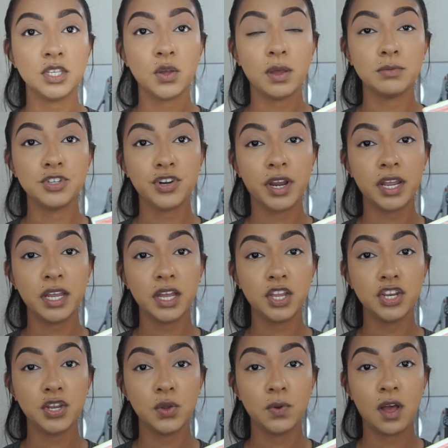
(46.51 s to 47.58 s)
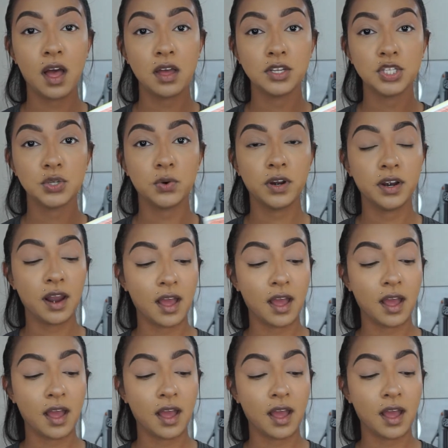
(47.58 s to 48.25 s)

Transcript: So I'm trying a new contour and